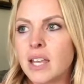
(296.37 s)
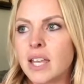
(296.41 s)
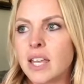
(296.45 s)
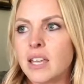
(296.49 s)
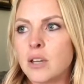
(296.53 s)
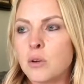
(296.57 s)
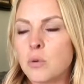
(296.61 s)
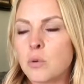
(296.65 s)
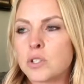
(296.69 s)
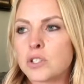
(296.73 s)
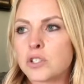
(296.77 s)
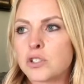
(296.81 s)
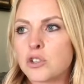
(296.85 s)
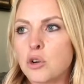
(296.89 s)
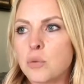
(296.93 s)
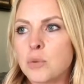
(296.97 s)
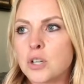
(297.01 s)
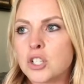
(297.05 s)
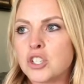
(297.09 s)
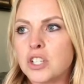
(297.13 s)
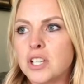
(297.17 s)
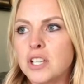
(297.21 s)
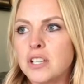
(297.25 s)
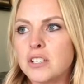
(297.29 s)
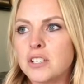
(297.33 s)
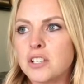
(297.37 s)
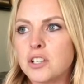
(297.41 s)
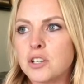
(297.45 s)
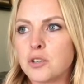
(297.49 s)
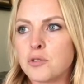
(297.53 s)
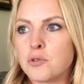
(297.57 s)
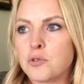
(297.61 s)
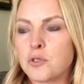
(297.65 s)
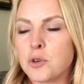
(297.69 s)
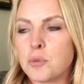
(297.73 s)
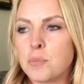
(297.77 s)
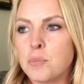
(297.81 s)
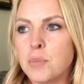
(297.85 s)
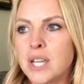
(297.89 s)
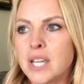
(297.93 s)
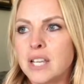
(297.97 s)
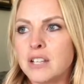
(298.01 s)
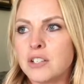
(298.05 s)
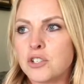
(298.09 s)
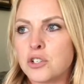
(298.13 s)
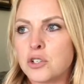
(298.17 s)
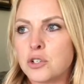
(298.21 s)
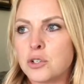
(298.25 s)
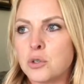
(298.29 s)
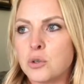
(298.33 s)
it was so much easier for me
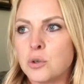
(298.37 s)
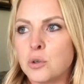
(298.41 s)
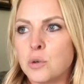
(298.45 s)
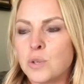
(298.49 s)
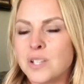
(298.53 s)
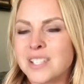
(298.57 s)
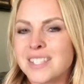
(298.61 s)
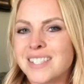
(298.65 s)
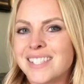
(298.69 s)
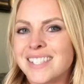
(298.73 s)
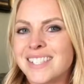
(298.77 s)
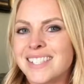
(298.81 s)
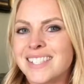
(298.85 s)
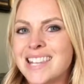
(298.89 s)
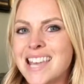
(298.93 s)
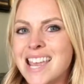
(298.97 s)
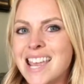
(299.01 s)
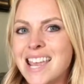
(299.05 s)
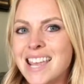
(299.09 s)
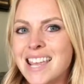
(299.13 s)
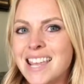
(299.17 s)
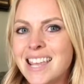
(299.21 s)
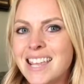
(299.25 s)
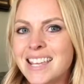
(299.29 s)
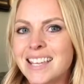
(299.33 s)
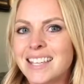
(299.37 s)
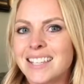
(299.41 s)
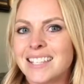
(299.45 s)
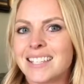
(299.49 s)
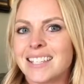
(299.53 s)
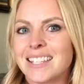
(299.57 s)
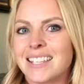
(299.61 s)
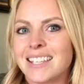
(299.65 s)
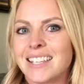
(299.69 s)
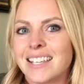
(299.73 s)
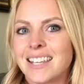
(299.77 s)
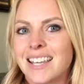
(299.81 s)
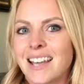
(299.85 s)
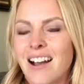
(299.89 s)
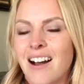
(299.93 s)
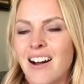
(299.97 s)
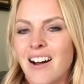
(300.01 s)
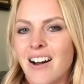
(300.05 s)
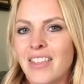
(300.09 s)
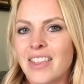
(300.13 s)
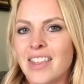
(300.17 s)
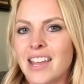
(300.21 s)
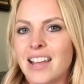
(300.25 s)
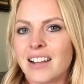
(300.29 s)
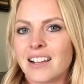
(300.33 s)
to stay
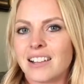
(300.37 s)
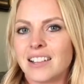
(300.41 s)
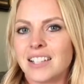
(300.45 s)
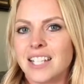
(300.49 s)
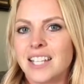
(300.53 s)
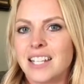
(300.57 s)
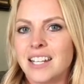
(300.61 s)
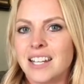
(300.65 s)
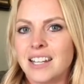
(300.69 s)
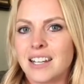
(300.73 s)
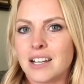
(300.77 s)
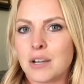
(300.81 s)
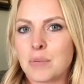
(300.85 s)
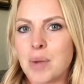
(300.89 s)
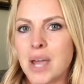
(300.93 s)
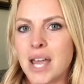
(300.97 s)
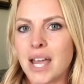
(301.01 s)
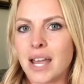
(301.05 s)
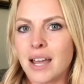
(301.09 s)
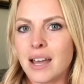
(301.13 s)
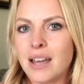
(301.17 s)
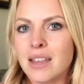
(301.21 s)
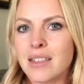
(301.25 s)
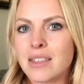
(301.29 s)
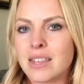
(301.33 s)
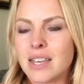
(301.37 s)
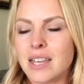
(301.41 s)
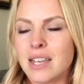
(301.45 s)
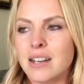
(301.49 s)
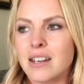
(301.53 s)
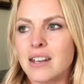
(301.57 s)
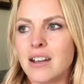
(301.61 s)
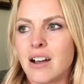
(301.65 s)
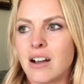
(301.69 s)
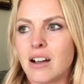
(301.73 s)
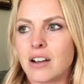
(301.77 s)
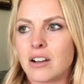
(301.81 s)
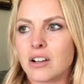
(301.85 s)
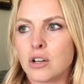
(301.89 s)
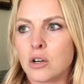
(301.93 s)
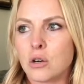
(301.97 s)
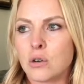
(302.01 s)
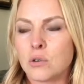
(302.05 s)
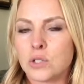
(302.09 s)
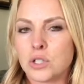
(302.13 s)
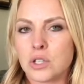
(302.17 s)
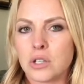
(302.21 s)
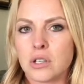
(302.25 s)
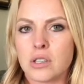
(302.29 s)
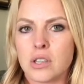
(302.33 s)
on that clean eating path and not
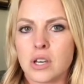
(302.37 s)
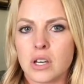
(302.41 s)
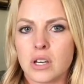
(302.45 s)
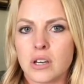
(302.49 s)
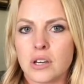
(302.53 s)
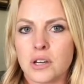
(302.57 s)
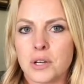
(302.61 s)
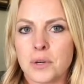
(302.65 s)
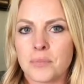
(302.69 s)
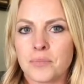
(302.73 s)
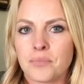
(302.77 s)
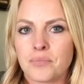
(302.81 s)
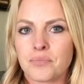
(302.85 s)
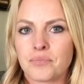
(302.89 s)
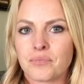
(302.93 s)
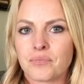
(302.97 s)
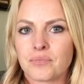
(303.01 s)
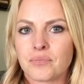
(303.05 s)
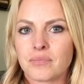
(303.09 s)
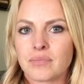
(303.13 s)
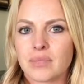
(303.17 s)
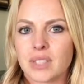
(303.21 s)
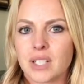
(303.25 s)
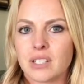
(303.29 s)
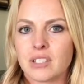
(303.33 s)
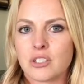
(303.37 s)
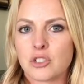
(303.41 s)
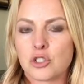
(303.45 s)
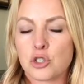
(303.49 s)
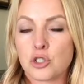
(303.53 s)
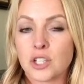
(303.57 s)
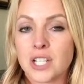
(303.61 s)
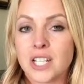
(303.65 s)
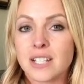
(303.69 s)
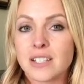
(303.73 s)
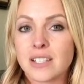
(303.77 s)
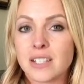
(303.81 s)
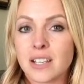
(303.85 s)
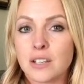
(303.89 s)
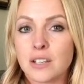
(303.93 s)
go to the treats.